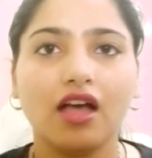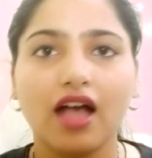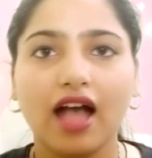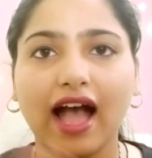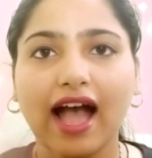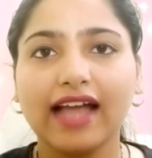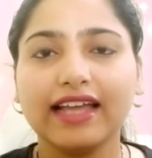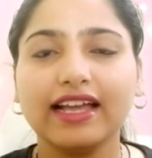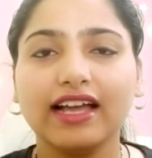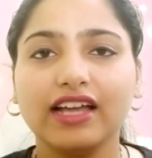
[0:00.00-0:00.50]

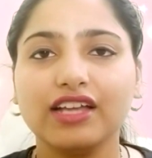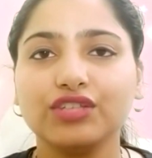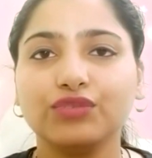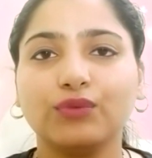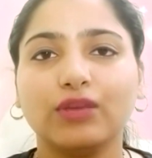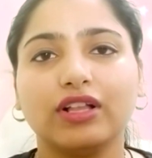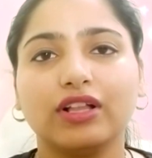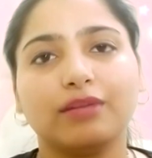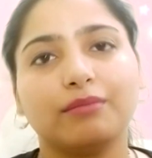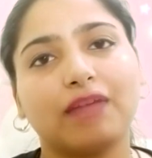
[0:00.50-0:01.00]
Hi guys,
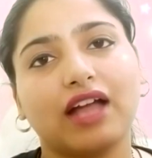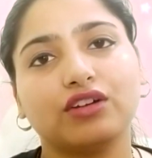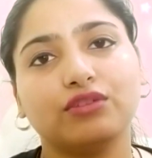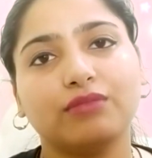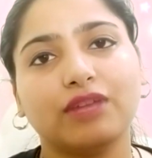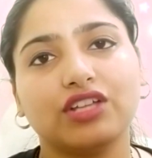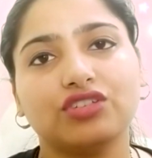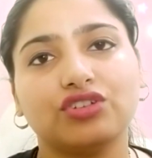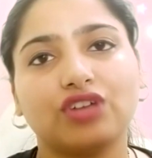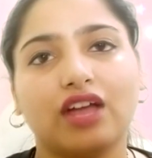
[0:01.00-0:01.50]
welcome back to
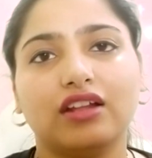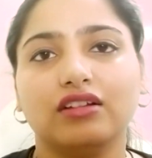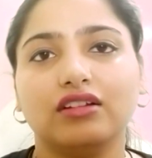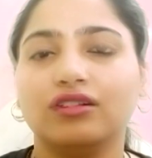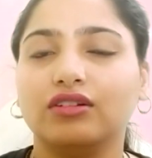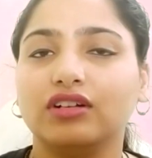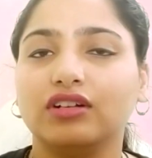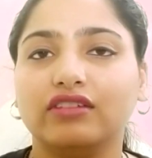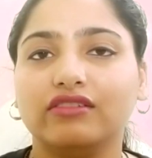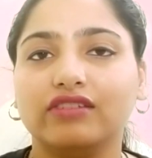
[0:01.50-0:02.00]
my channel
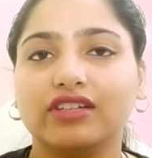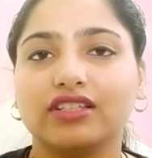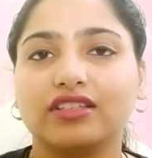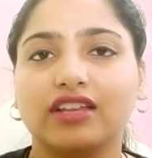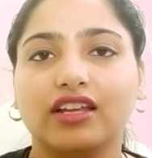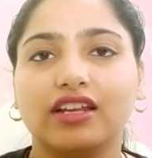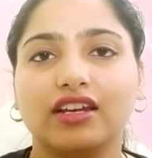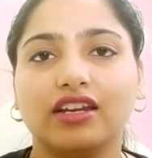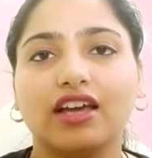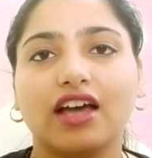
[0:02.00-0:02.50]
Good Livings
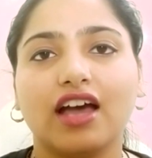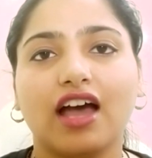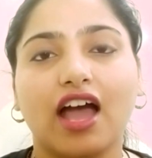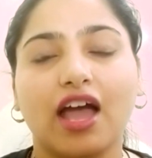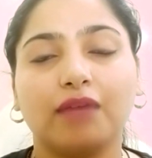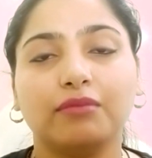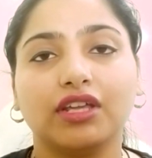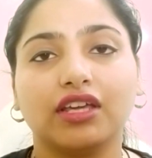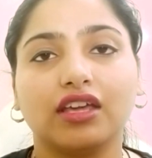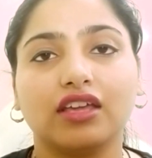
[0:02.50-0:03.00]
India.
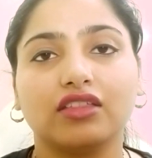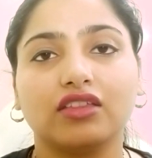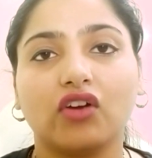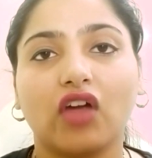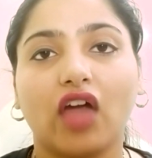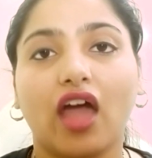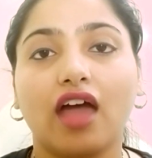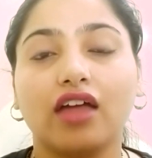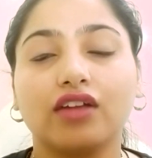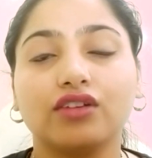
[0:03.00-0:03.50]
I'm Nikita
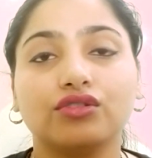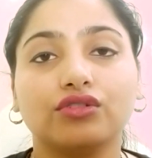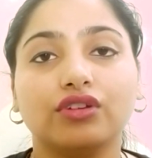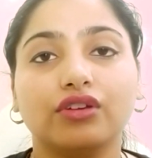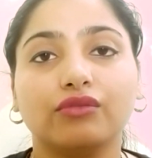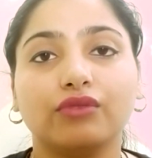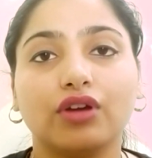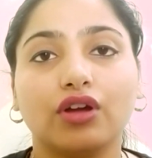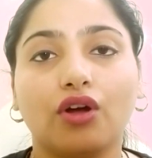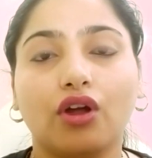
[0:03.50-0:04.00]
and today
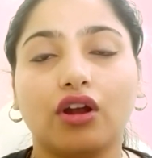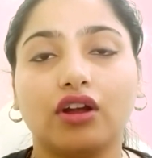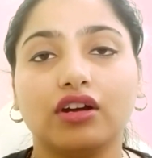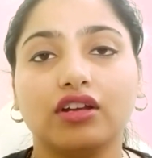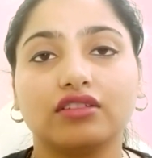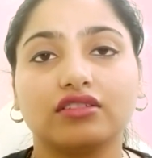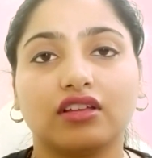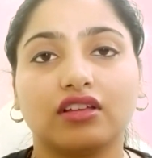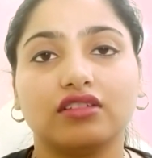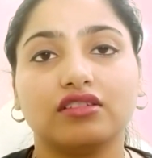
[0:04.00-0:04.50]
we are gonna
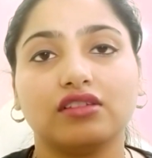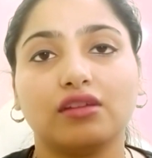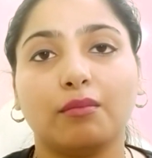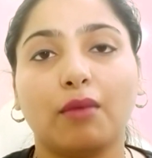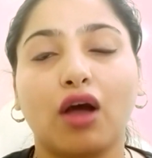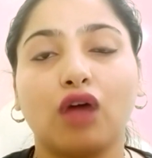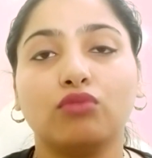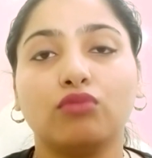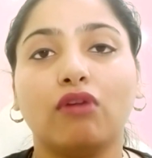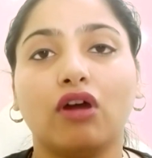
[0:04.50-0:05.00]
discuss
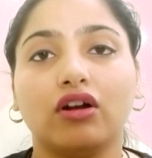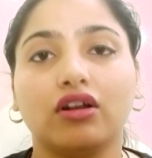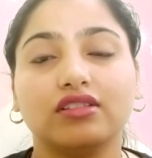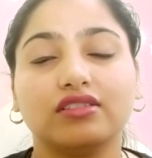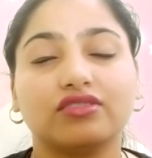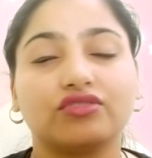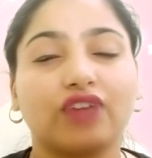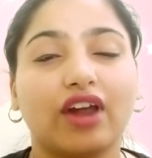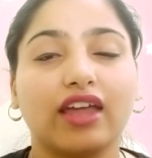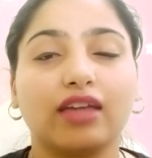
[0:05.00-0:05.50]
about bottle
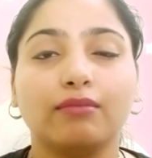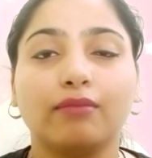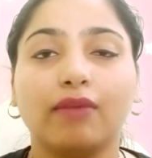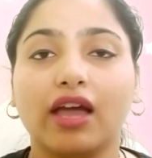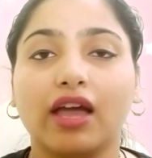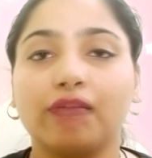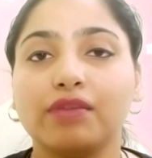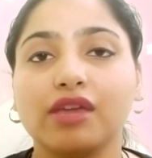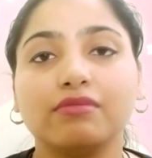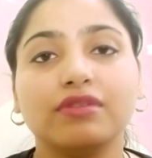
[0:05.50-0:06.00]
strike by
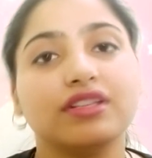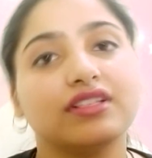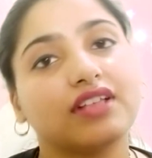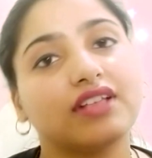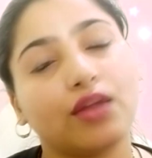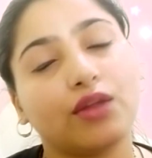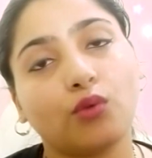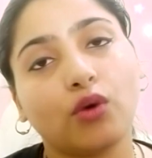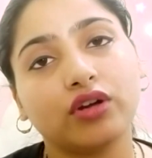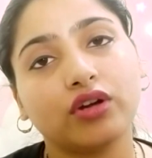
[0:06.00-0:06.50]
babies
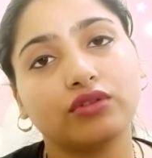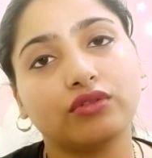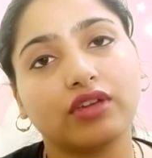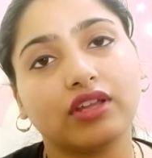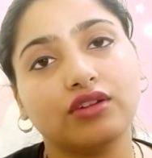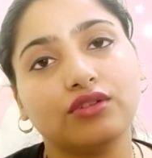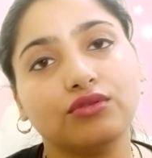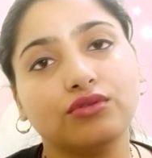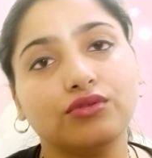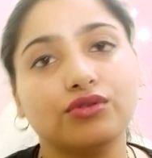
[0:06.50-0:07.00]
and what you
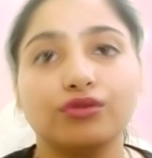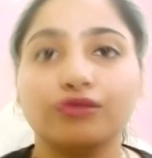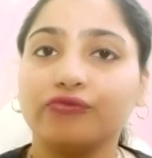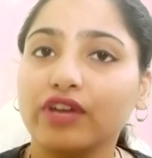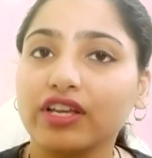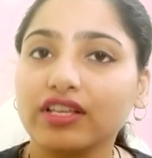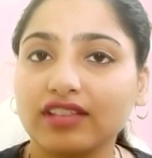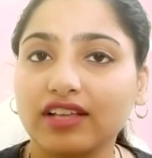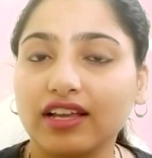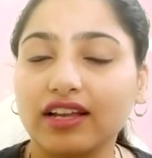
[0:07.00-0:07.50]
can do to
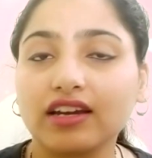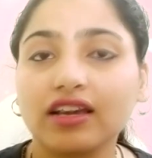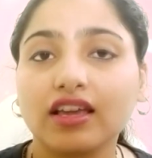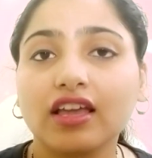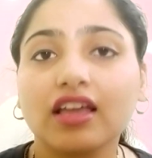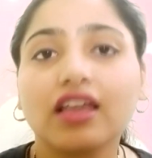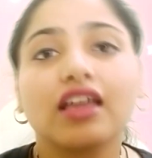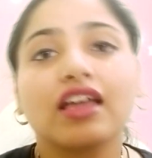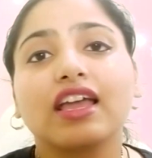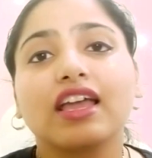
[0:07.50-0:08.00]
fix it.
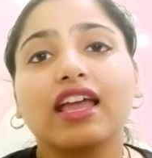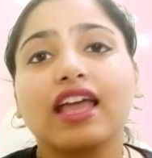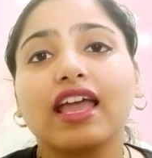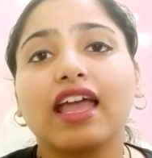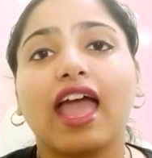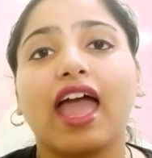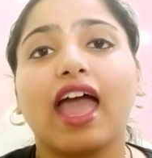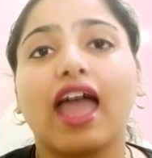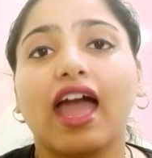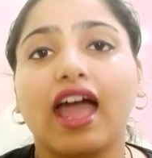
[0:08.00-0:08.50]

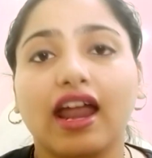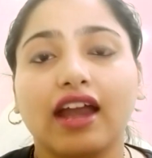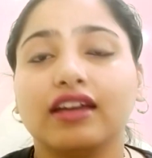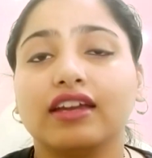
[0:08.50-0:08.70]
And